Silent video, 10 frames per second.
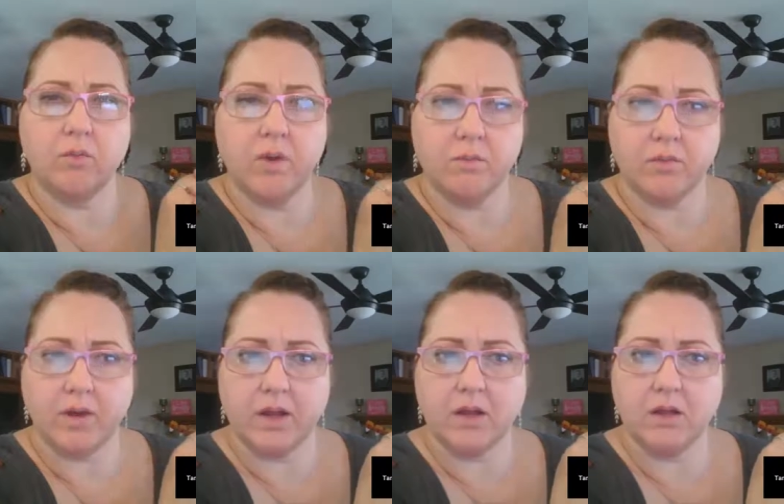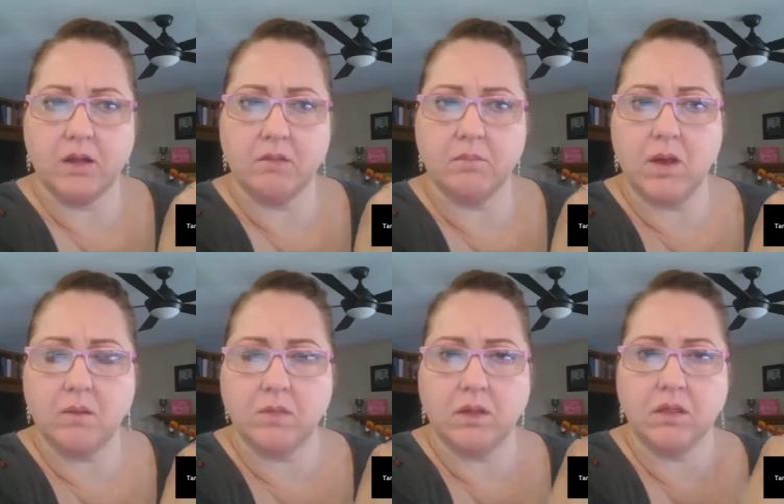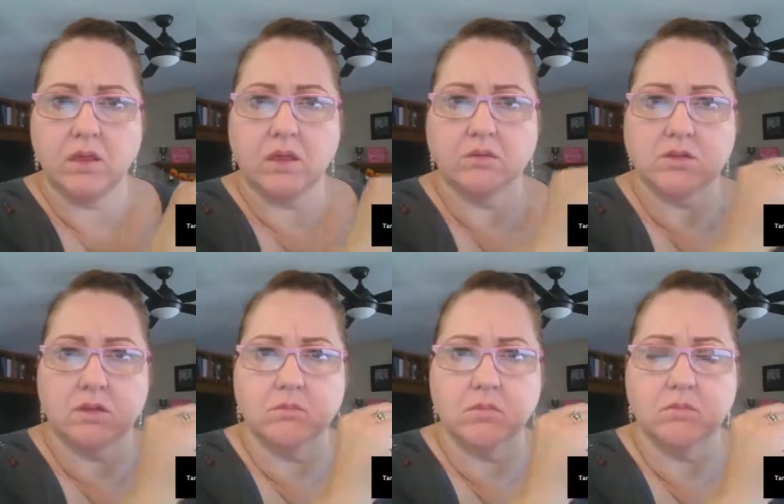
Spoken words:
remember right, I might be thinking of some.